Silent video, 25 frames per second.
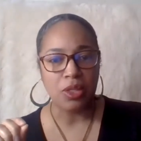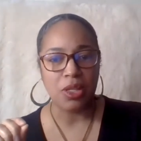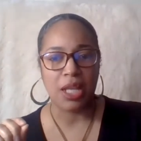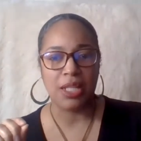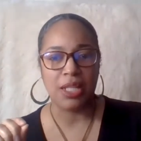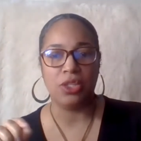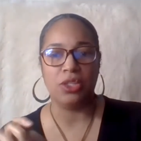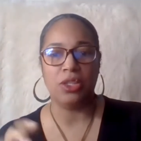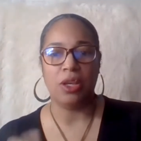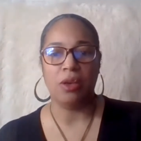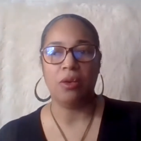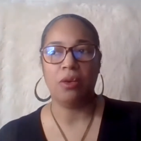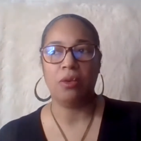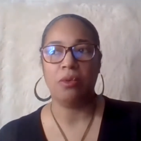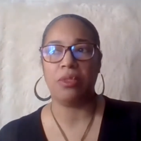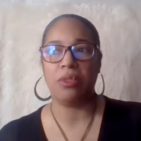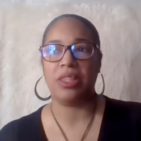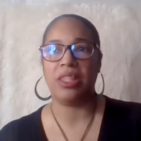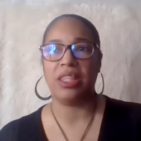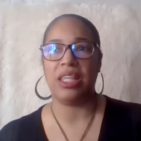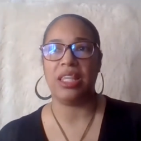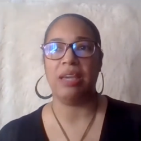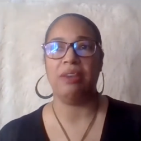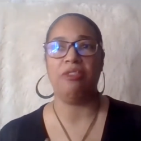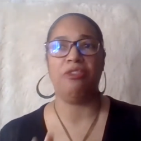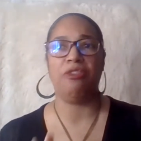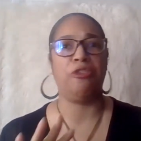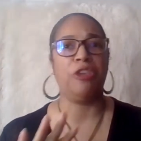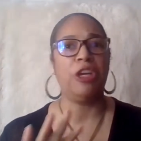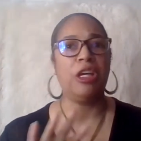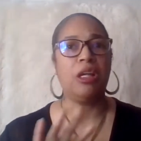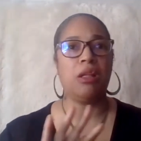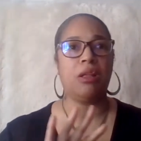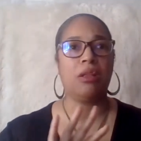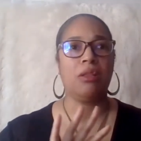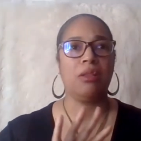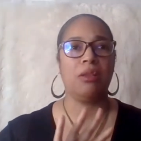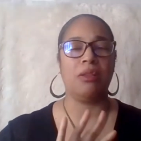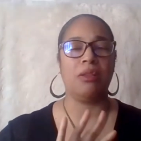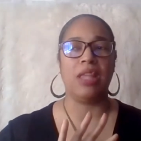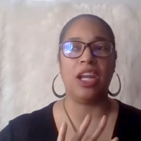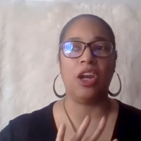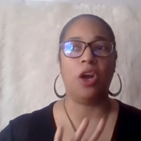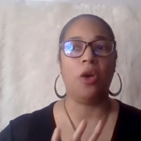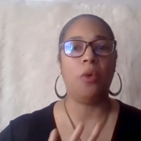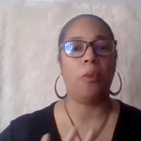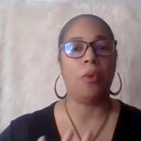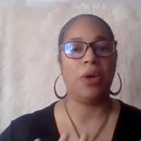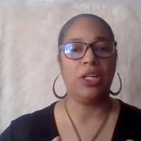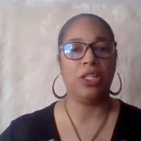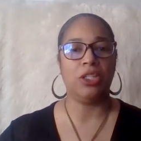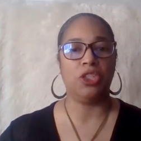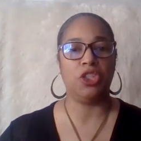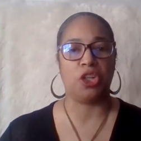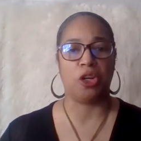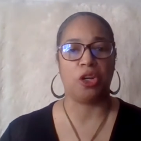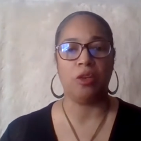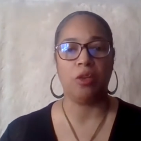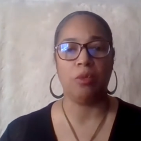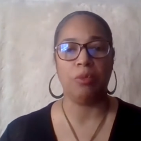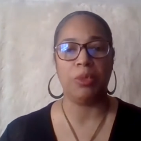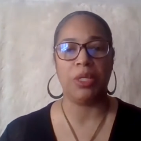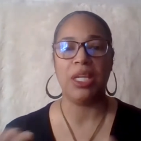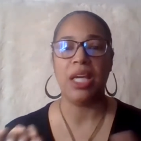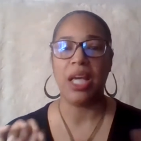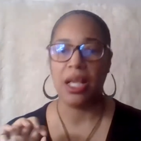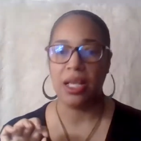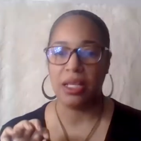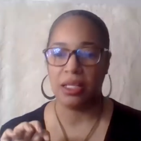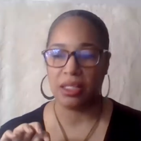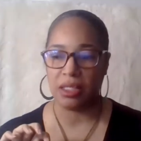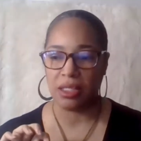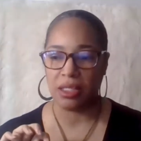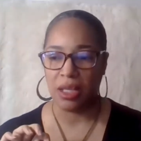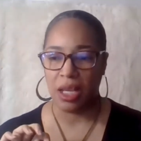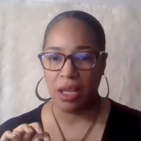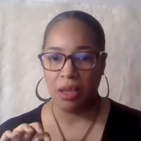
and so they feel they don't want to journal because